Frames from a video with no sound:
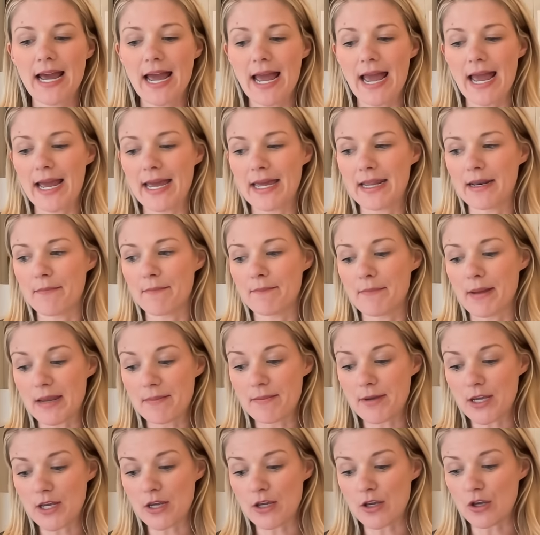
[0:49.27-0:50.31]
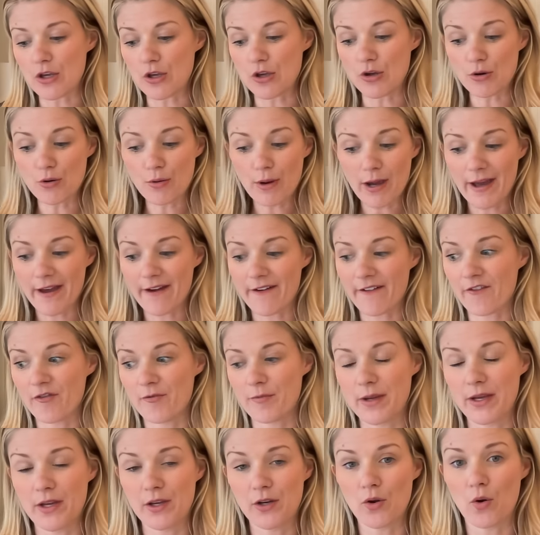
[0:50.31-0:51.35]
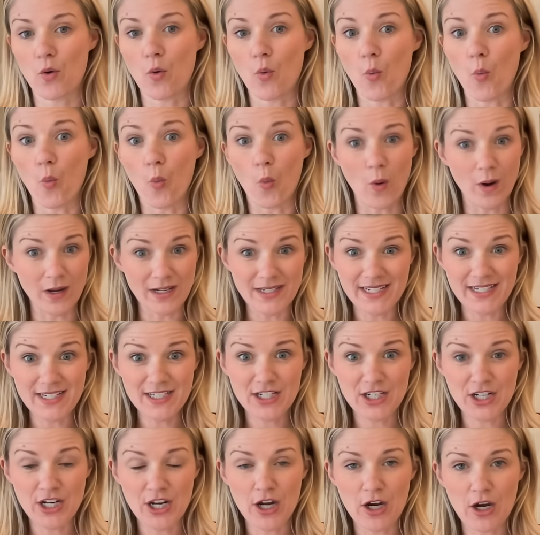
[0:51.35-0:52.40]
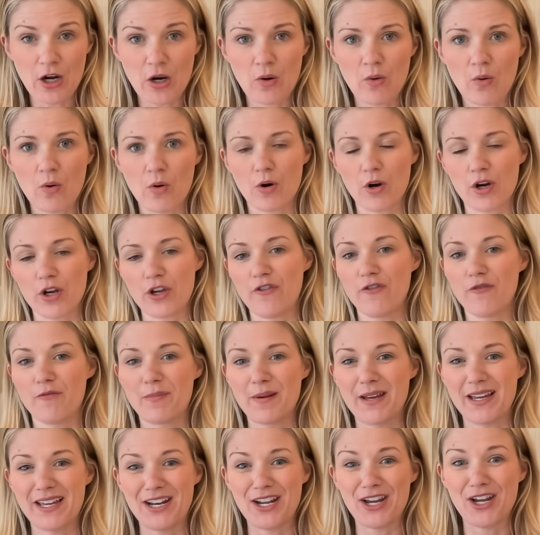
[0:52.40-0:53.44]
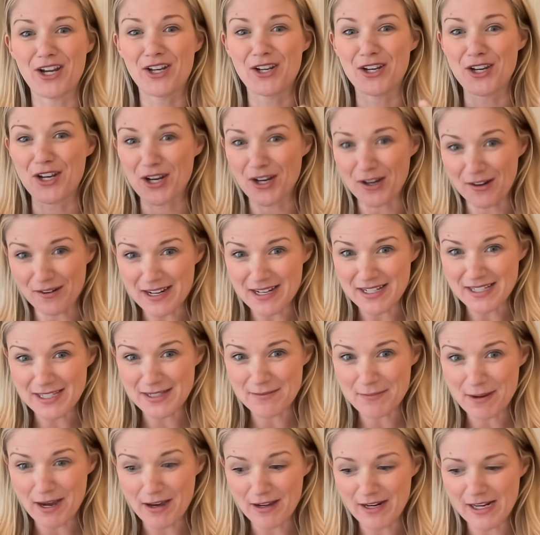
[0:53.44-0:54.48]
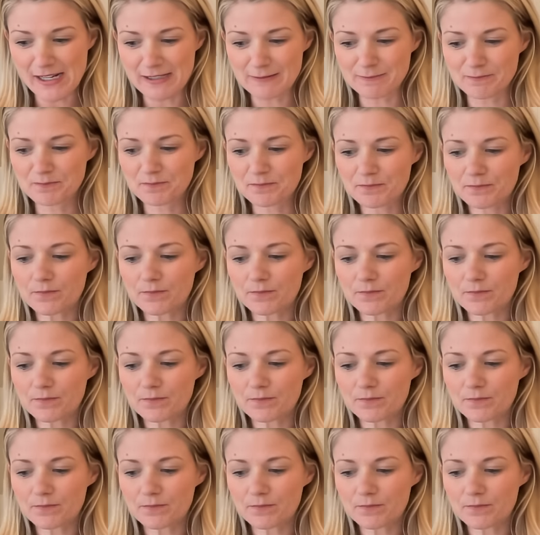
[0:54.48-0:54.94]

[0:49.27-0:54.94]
And maybe you have been wanting to know, or you've been curious about it.